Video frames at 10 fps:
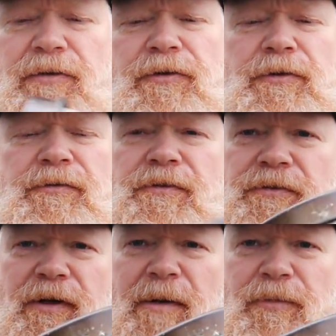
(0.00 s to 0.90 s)
use a
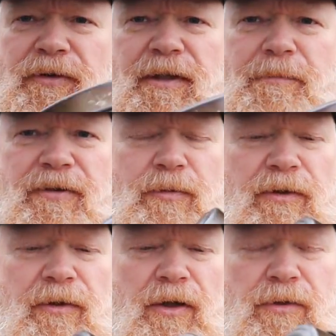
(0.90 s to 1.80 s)
strap to keep this
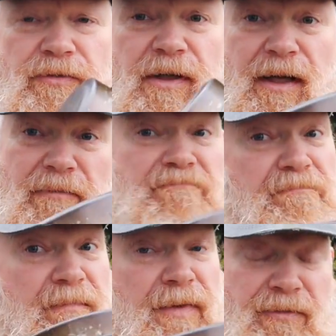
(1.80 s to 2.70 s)
one closed, and
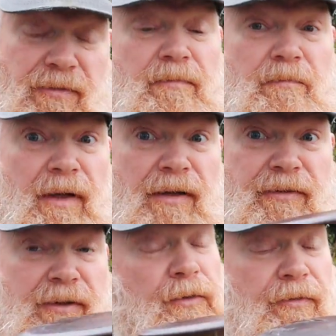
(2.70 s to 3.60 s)
that's
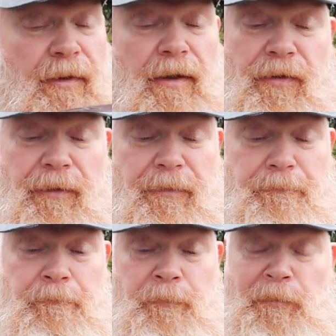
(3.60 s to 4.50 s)
a good thing, I think.
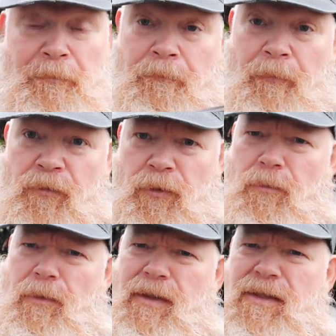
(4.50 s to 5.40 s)

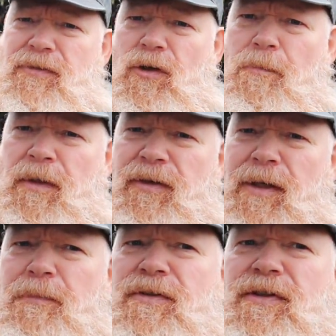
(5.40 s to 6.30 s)
So let's open it
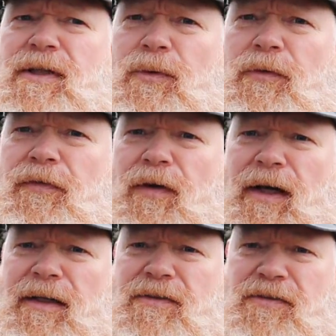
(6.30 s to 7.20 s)
up and see what we
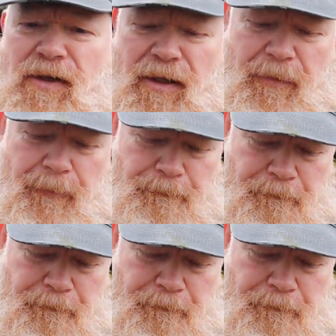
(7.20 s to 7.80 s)
find inside.